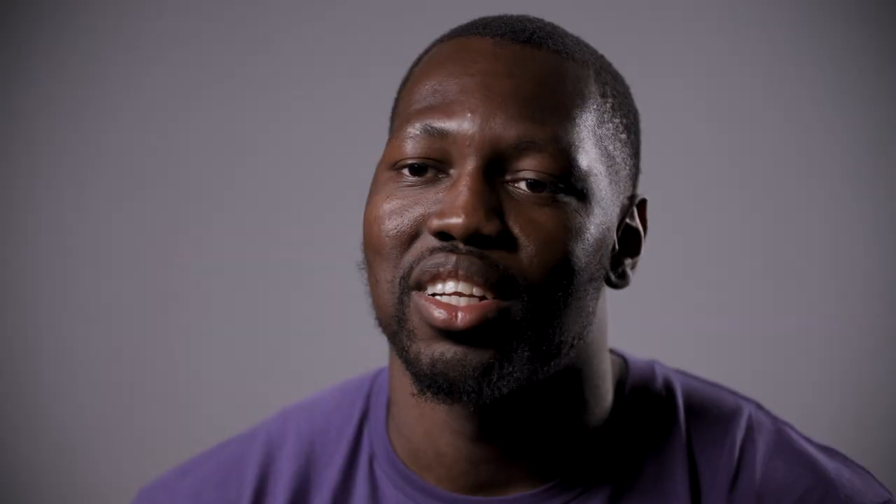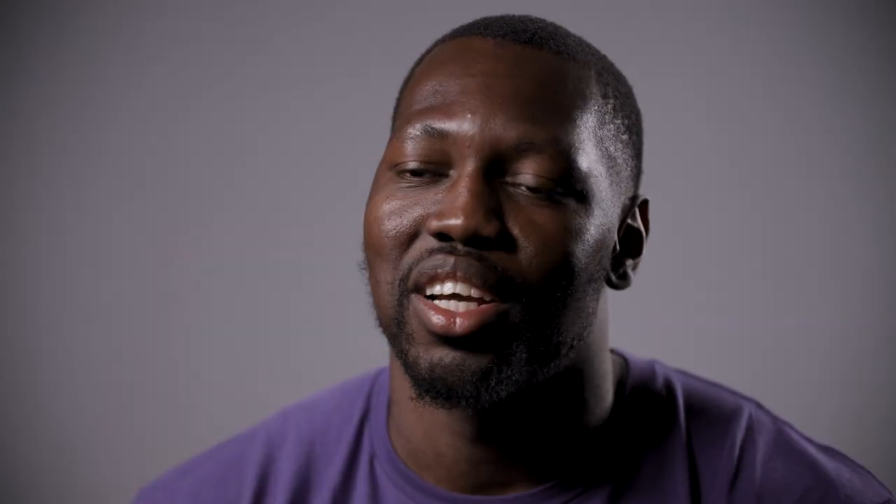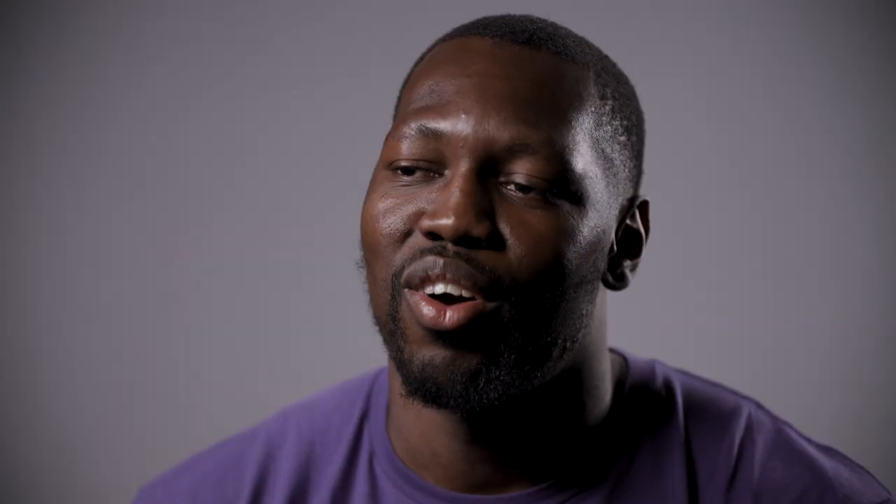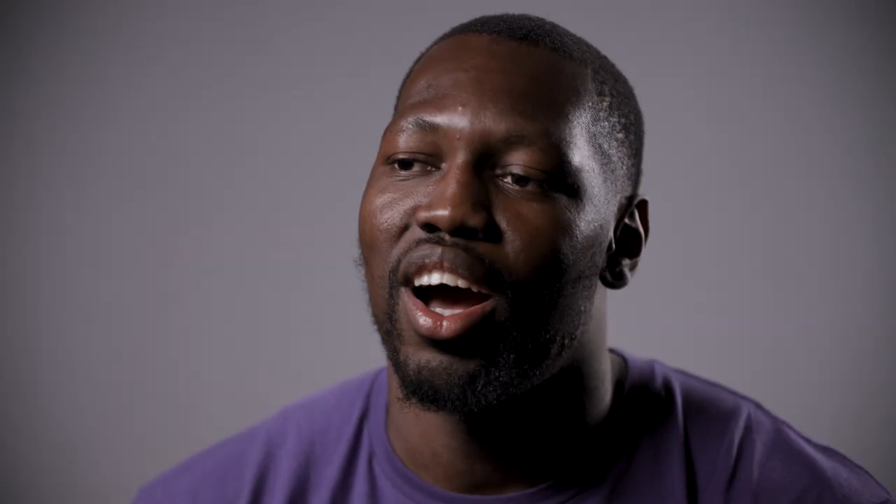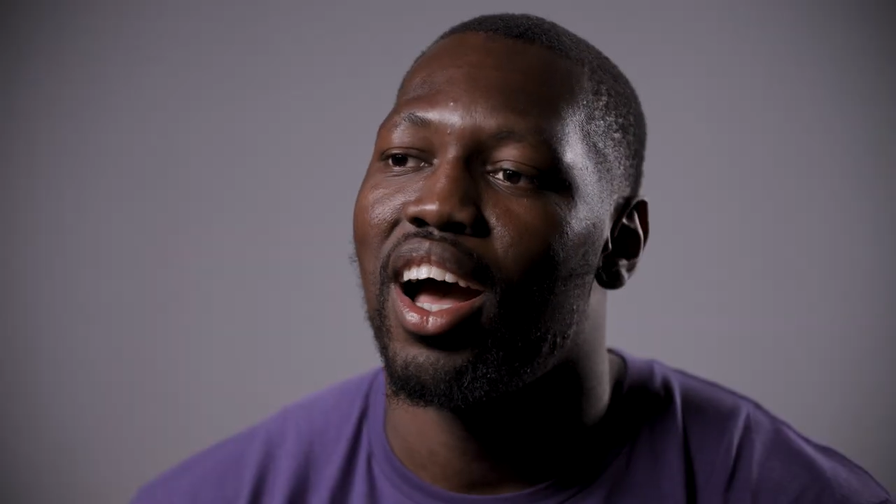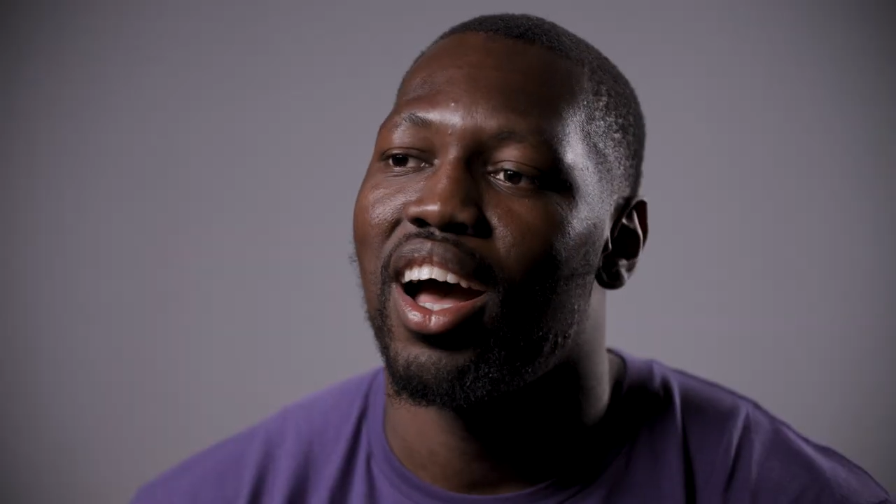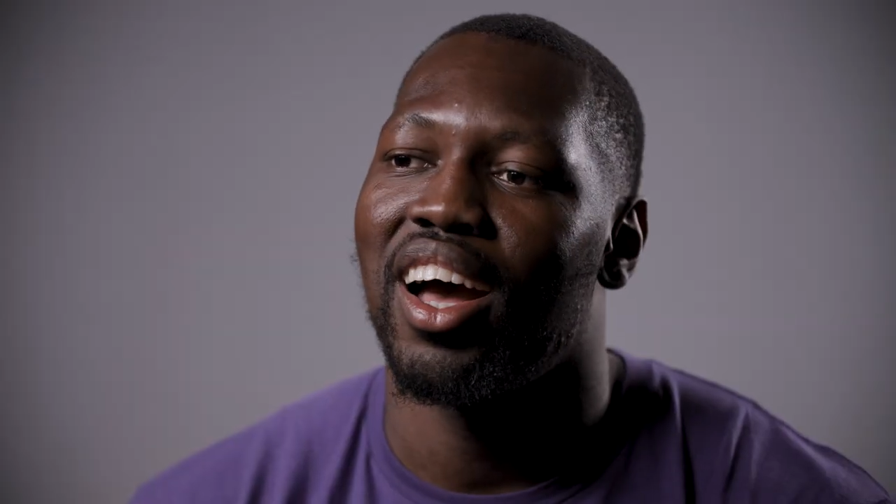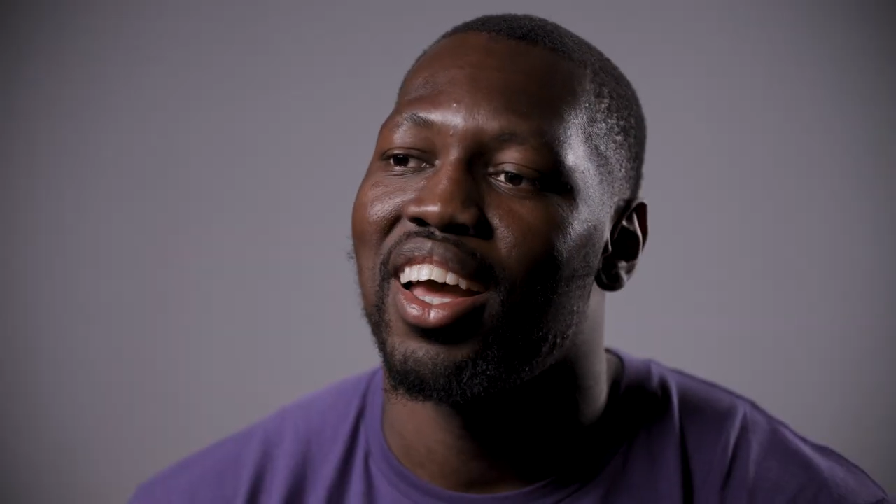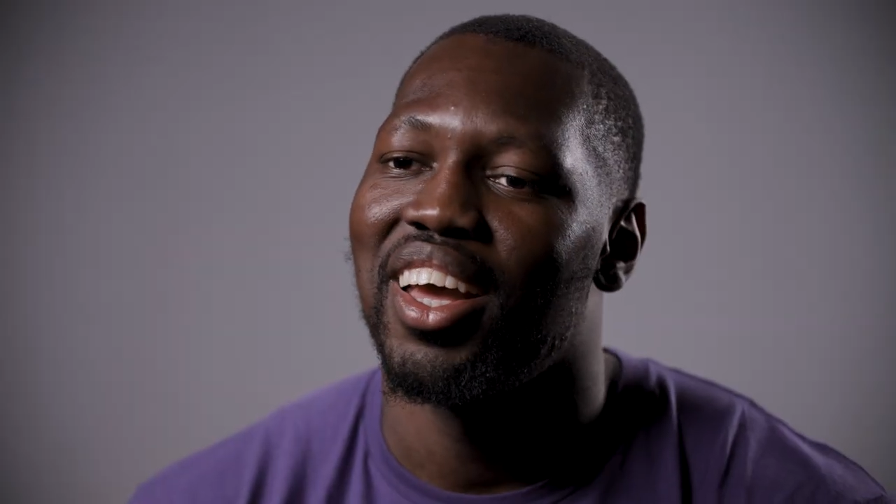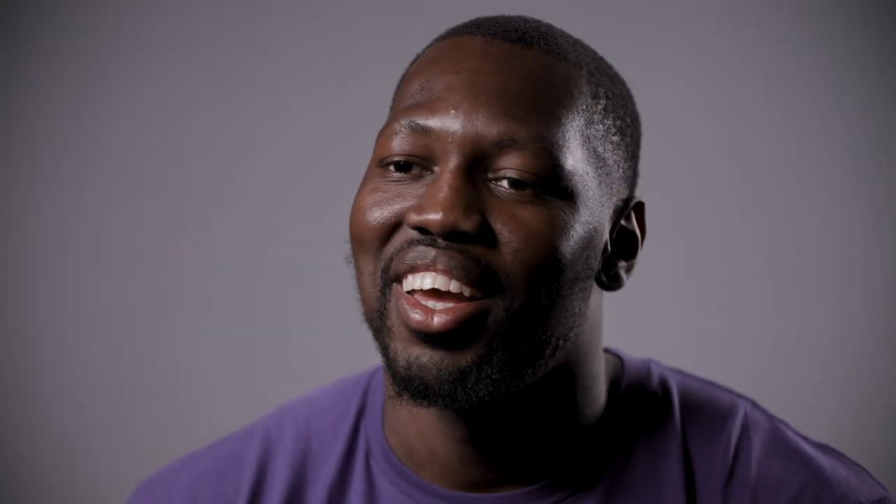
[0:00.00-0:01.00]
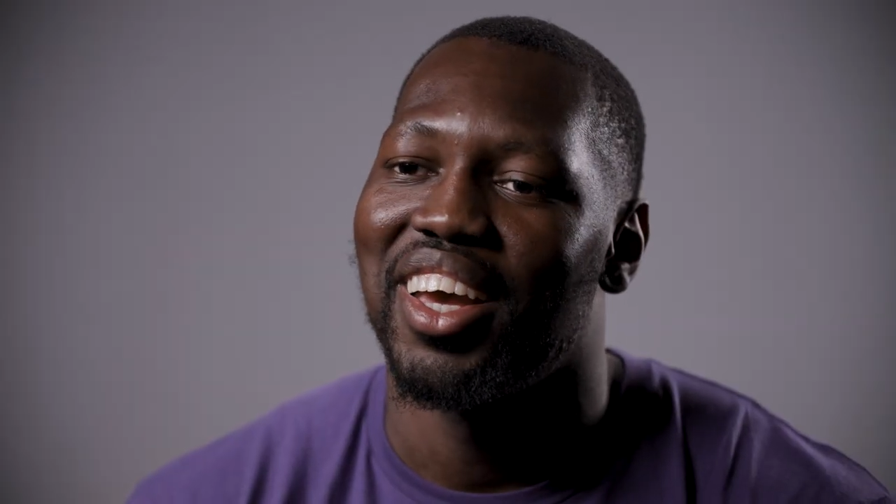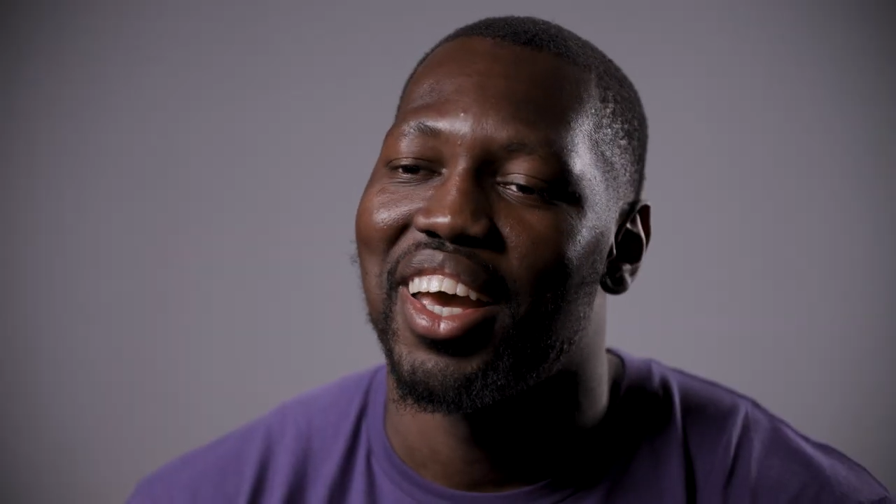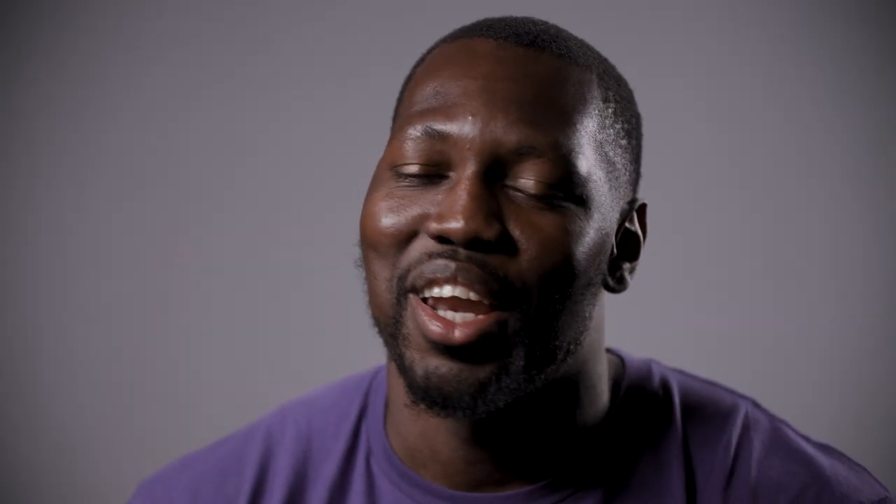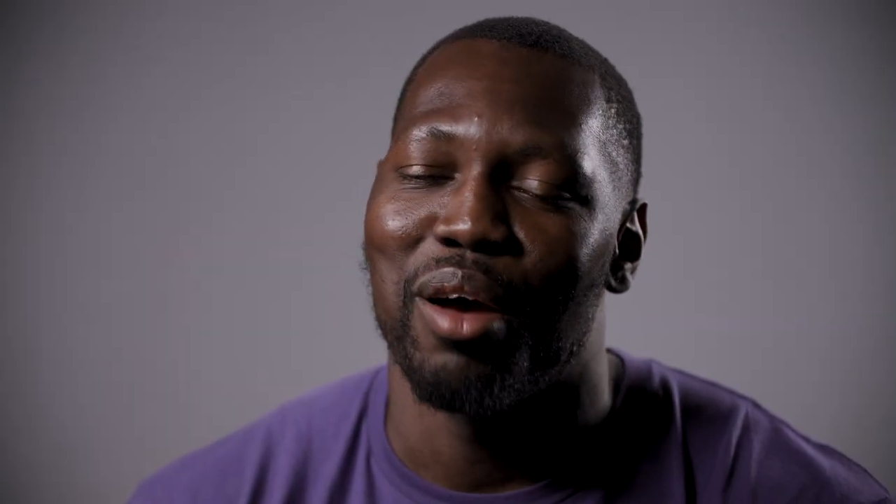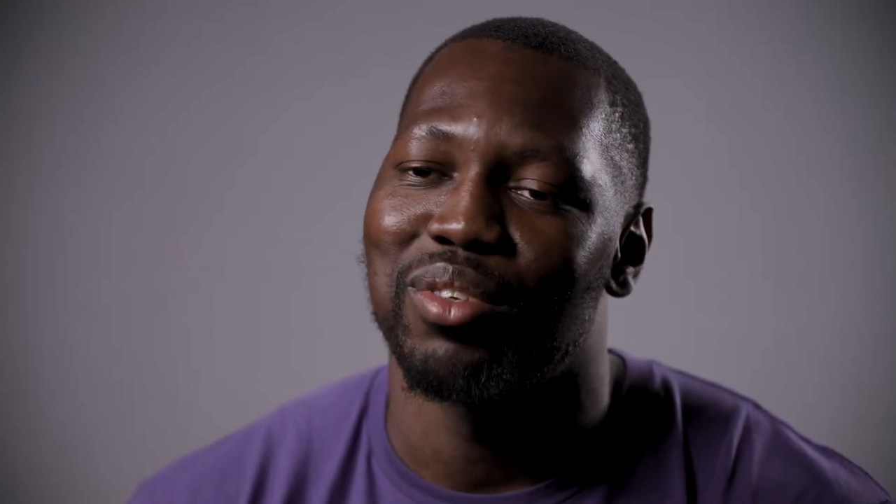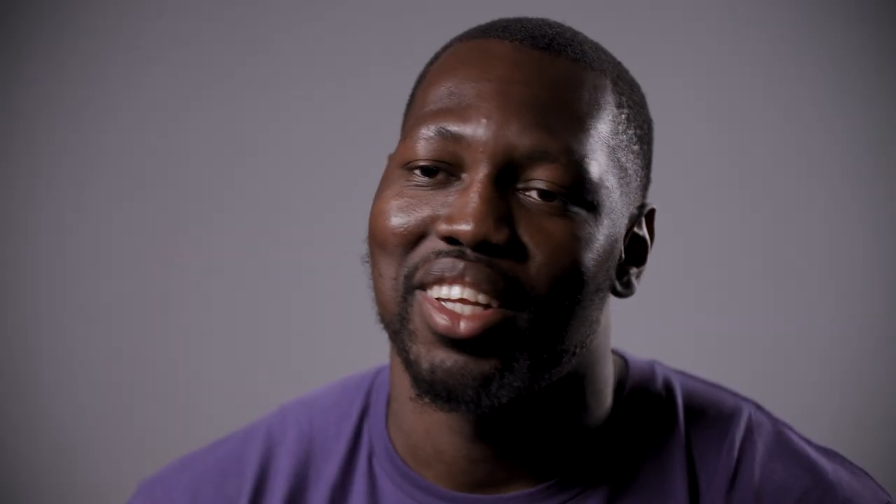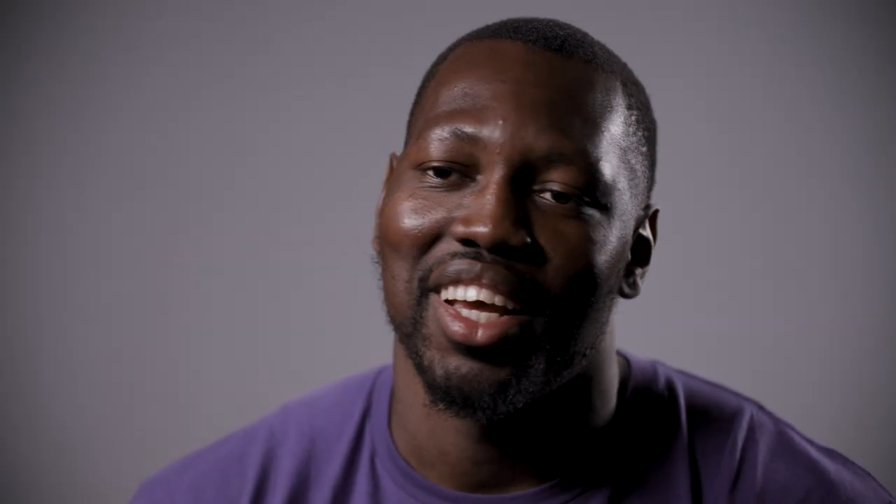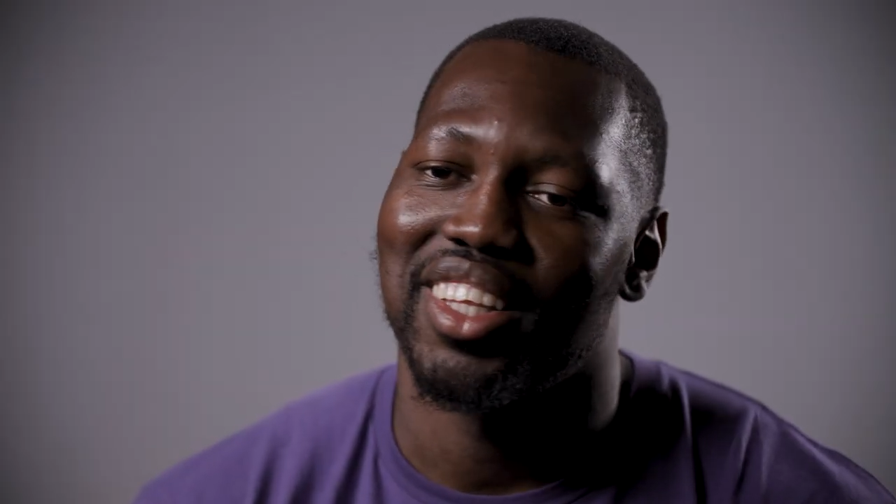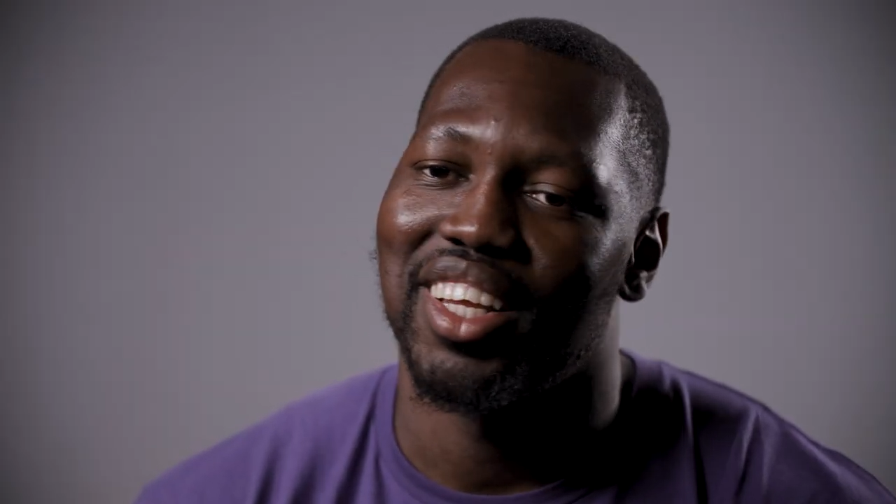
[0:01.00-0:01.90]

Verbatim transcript: gonna cry, and I was like,